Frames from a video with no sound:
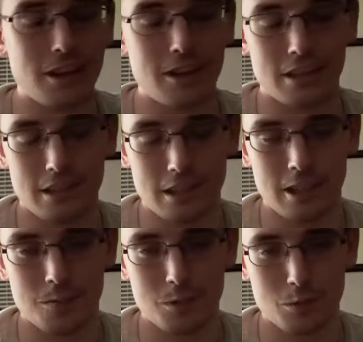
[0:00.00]
hard
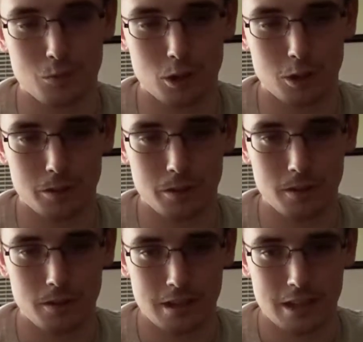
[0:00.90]
to work
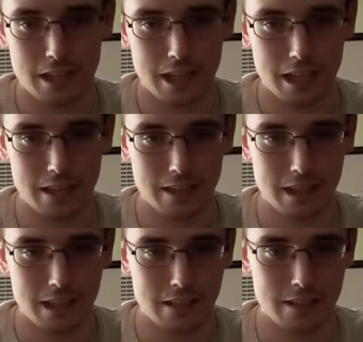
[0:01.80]
with. And
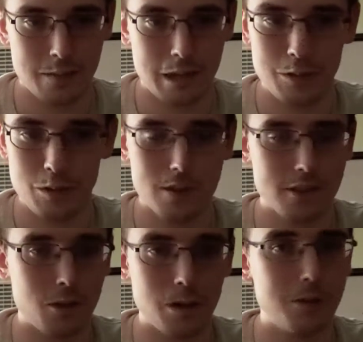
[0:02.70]
like sometimes you
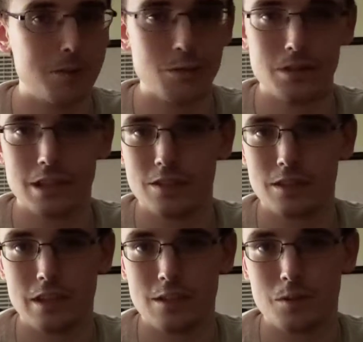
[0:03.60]
just go on those losing
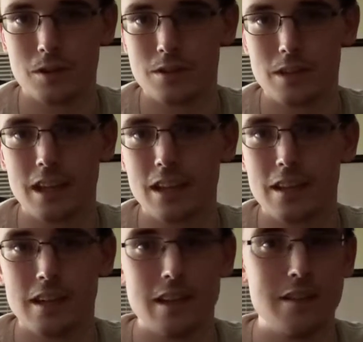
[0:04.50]
streaks where it's like
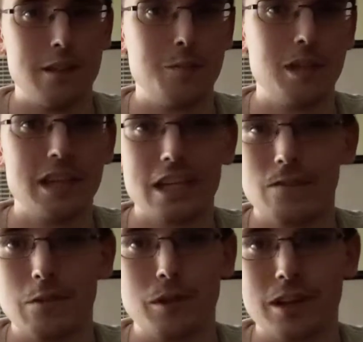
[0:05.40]
it seems like
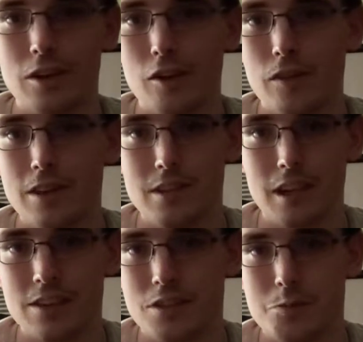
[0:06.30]
every player you're
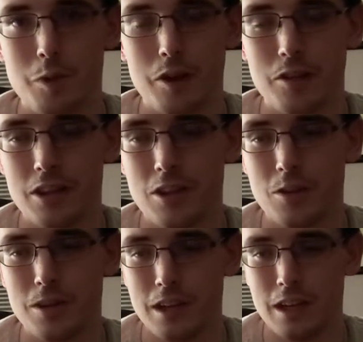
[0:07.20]
facing is just better than you,